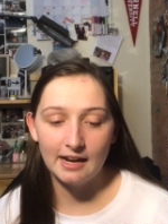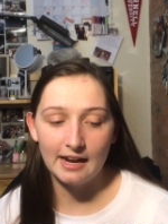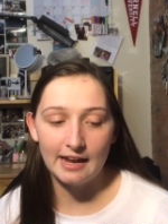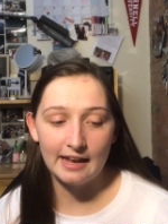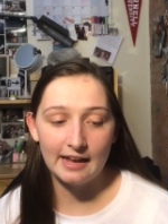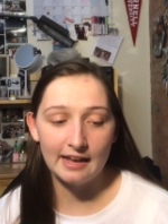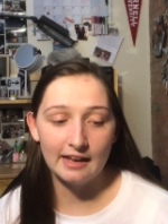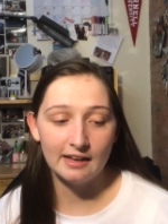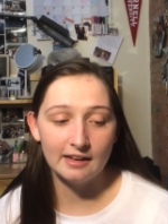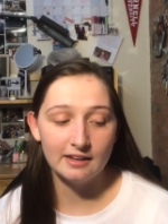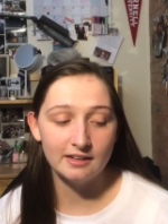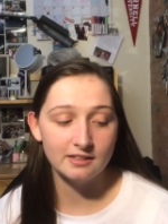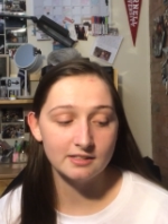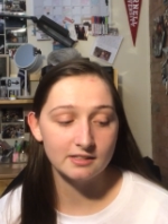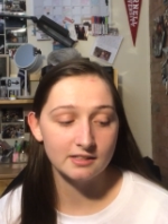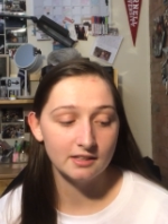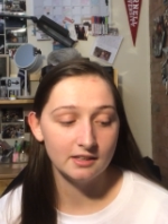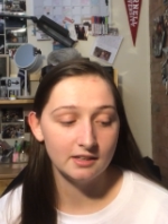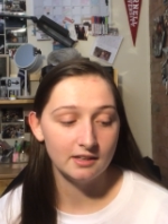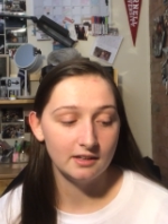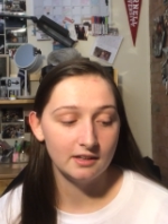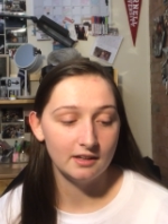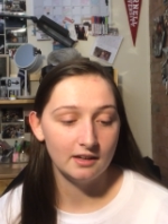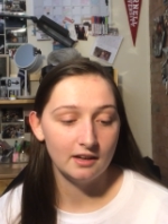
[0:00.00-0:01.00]
And
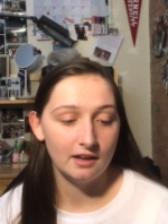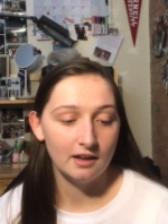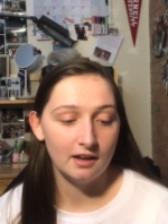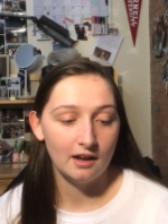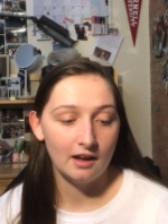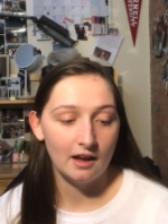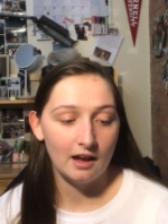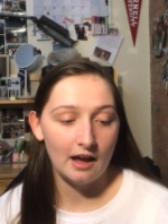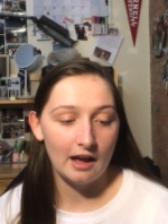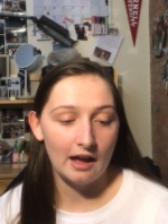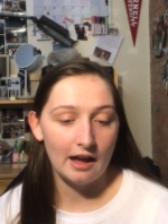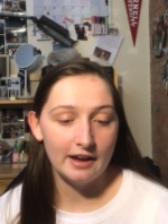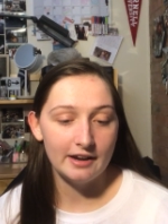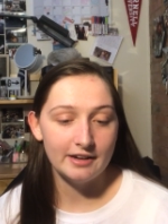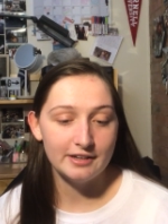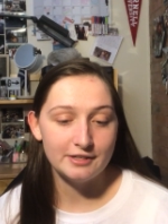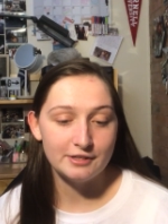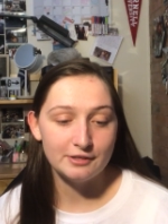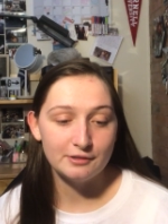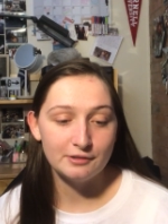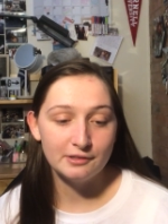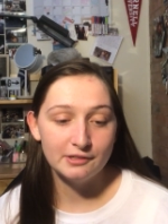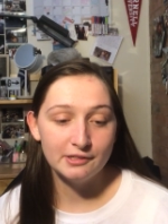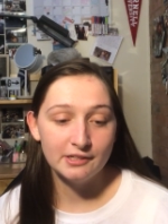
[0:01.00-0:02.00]
I
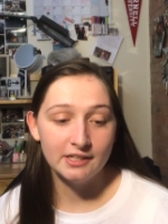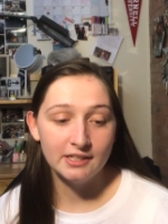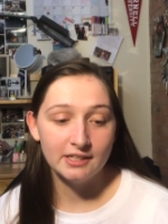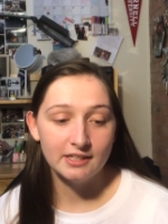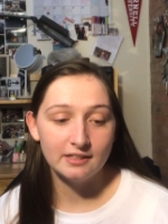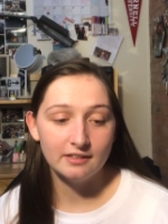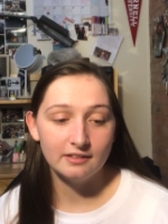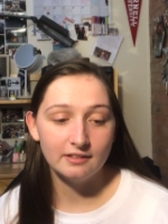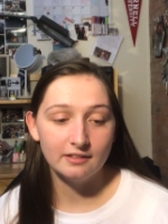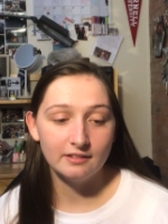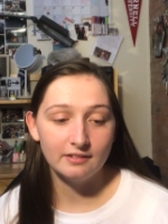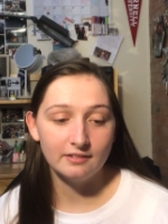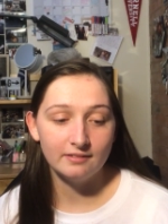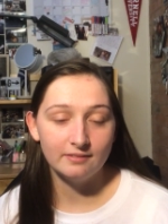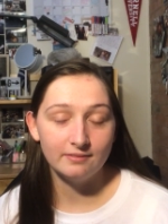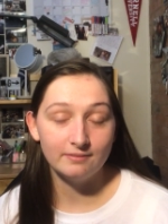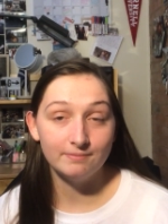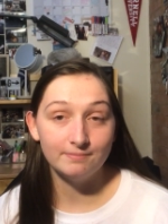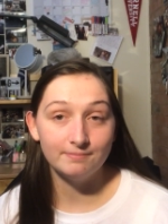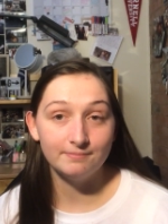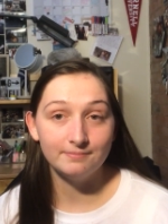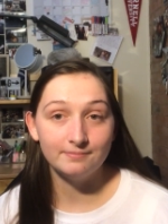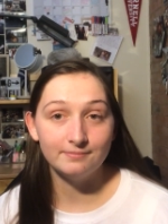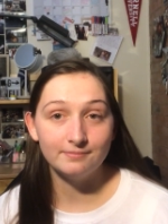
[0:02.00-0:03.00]
do
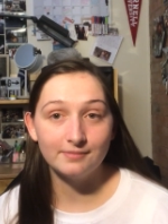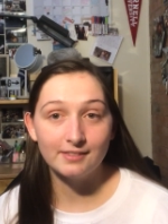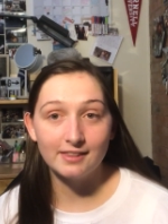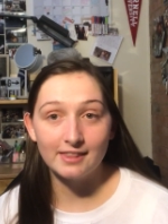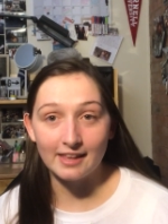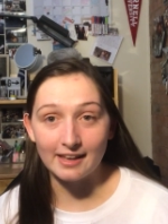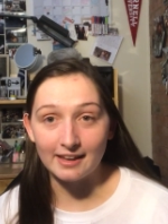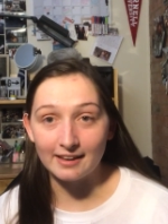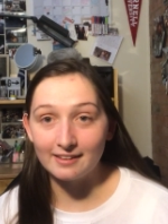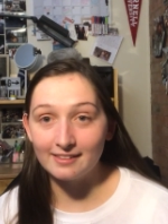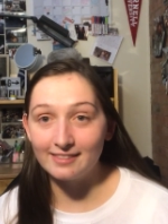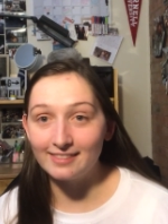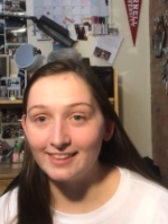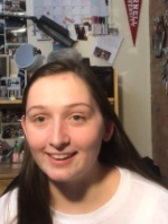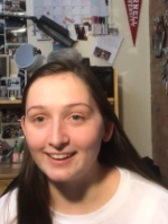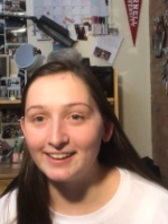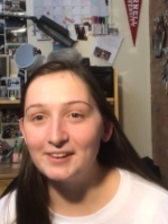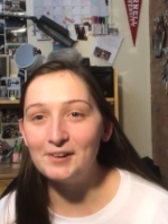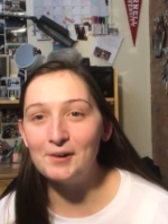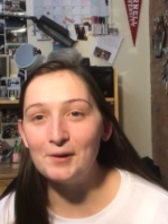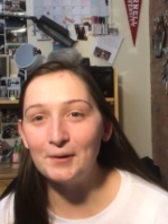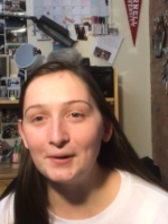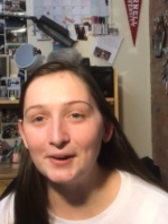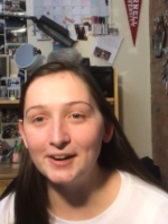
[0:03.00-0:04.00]
think
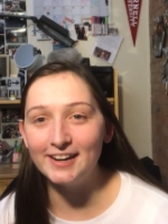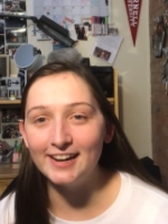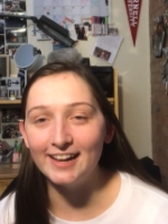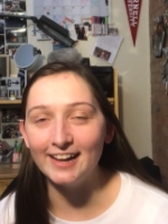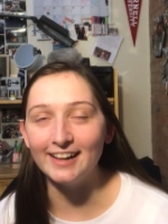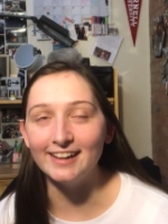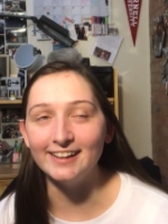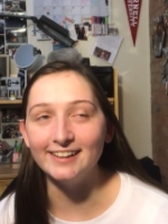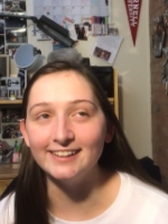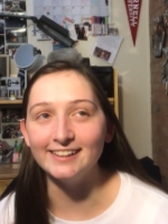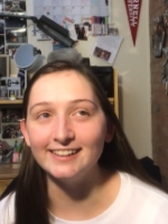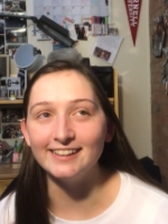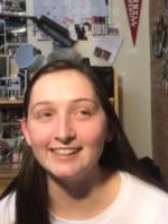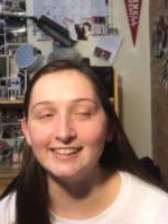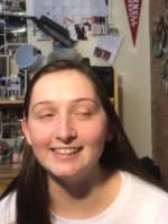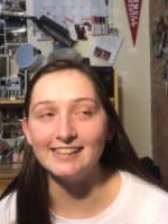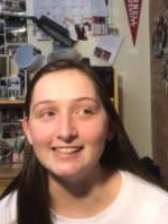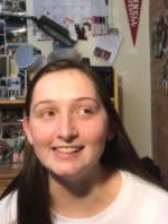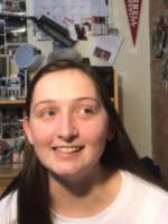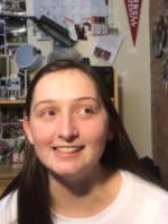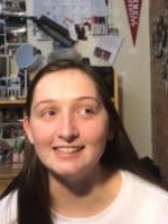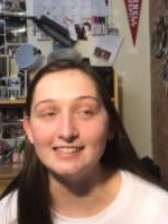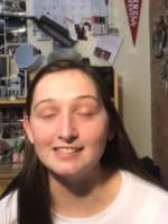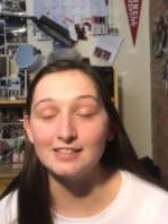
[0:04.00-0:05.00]
that Cornell
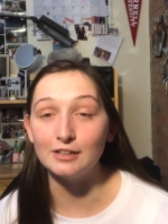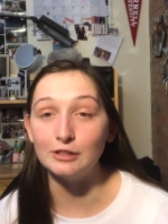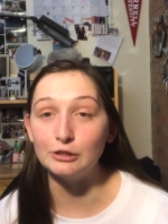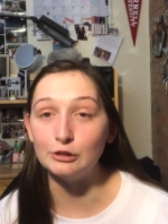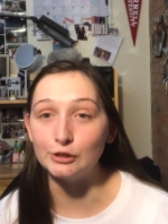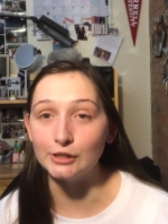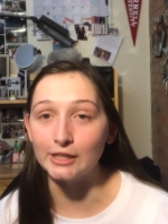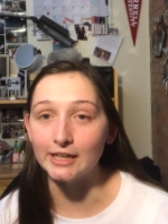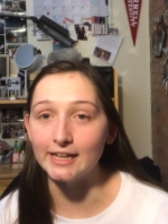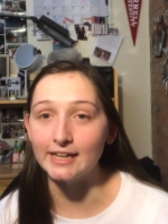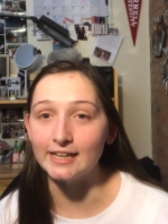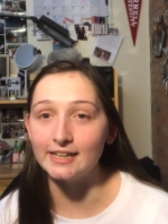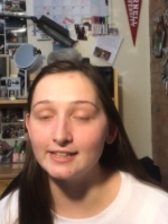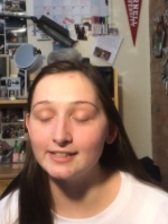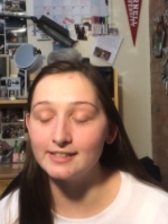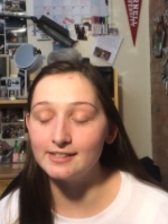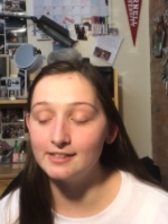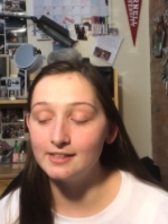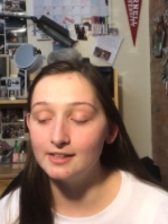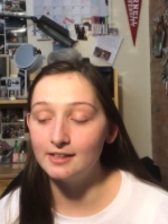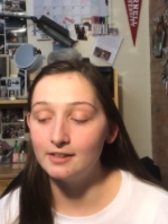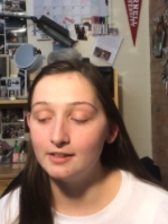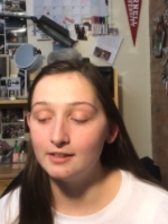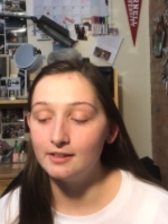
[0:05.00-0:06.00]
is a great
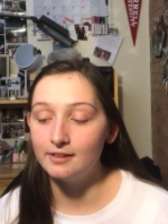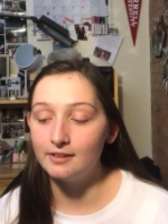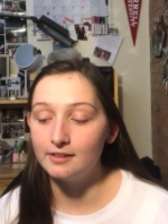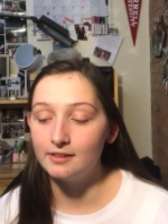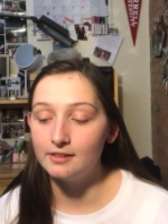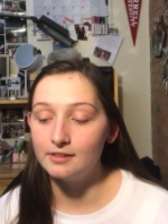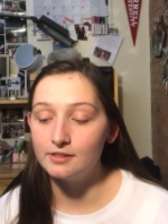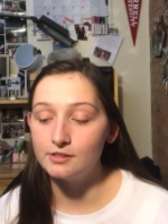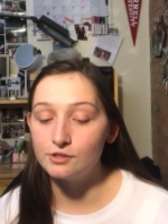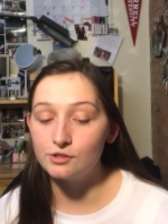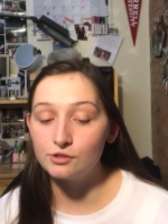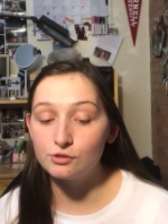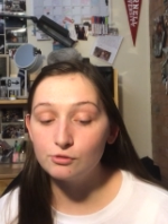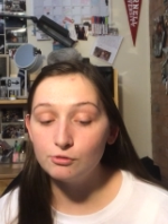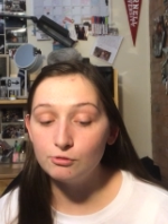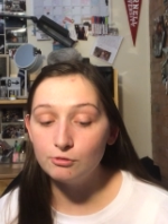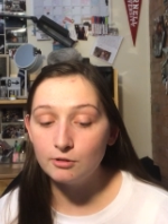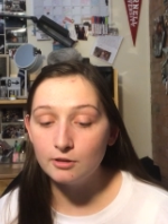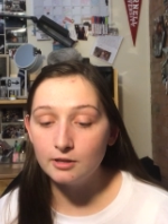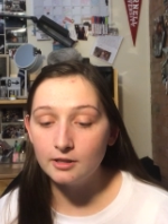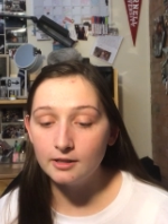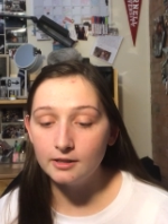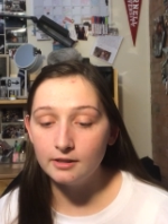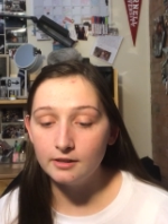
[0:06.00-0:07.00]

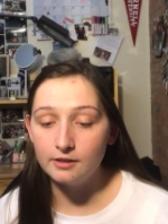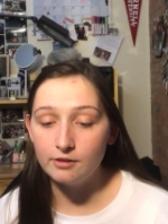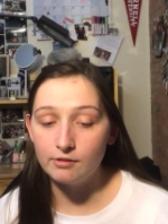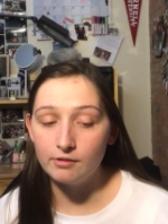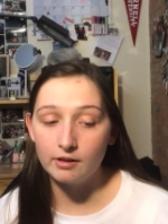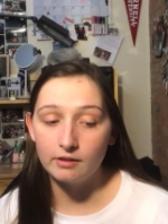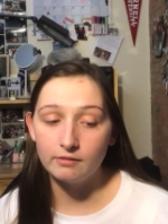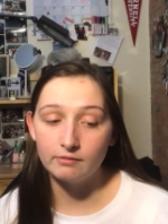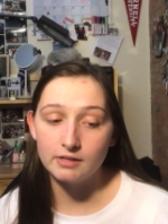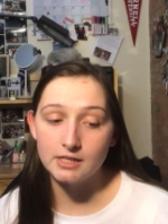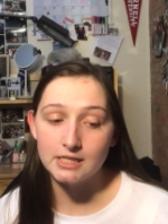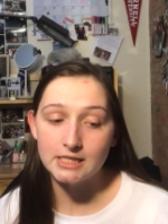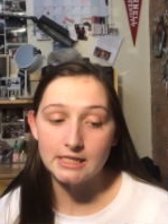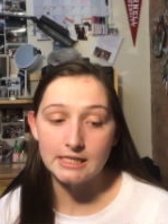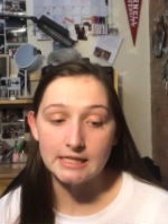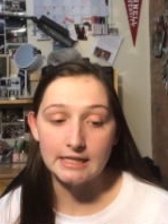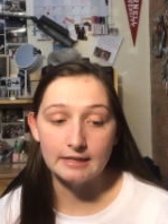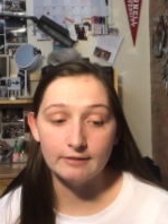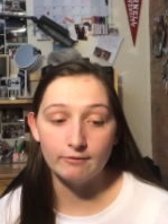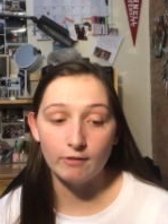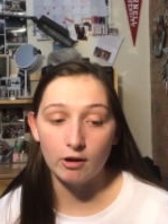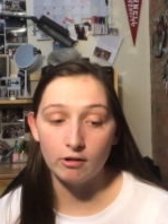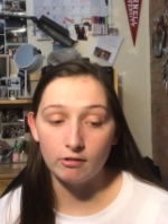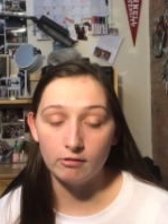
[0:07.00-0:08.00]
school. You can
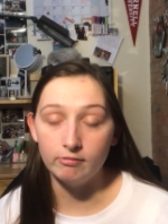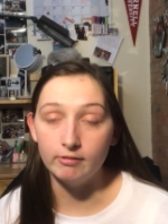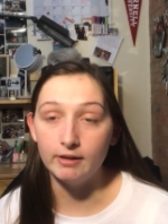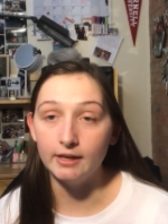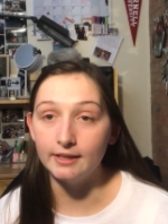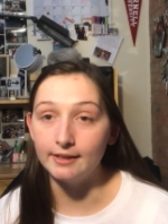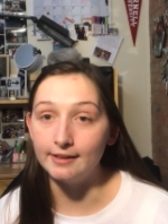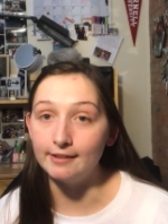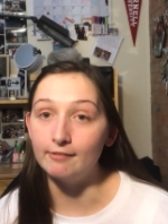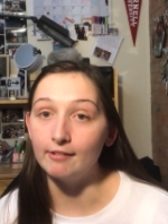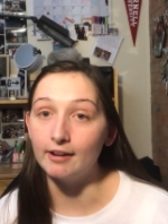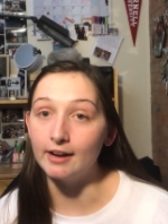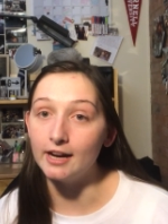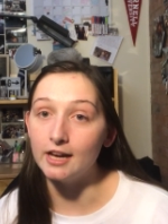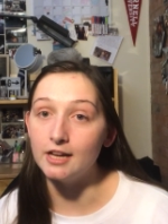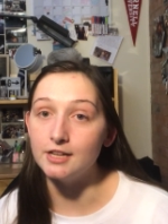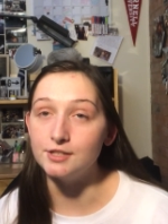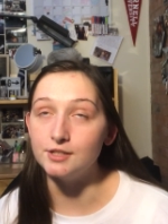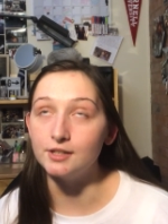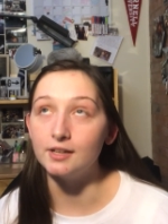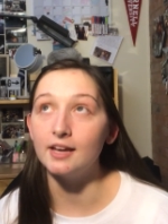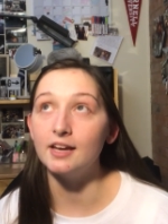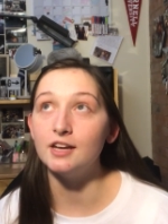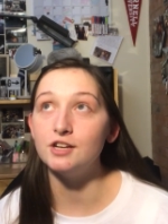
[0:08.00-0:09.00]
receive a really great
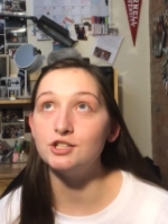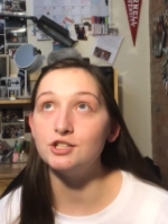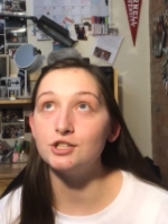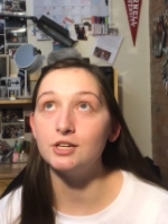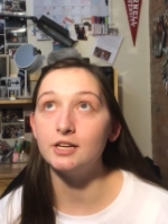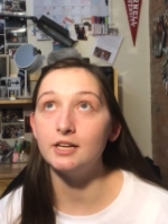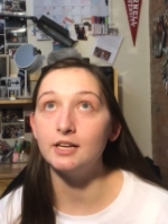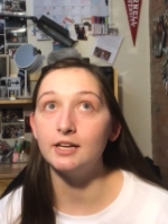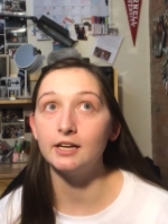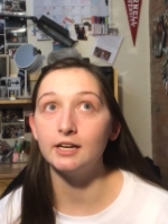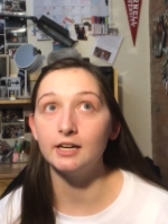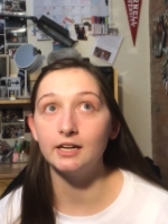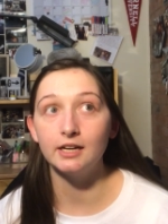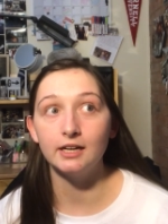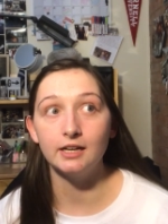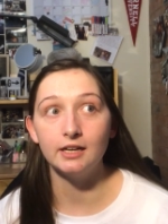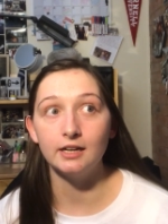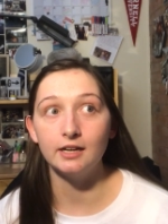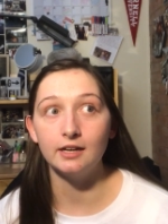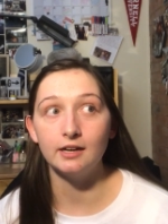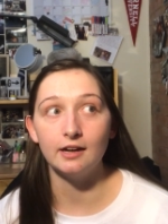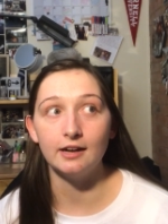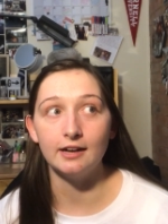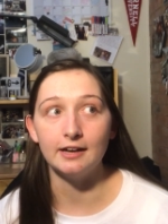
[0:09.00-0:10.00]
education
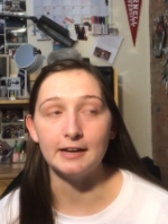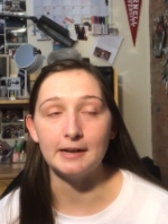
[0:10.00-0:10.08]
here.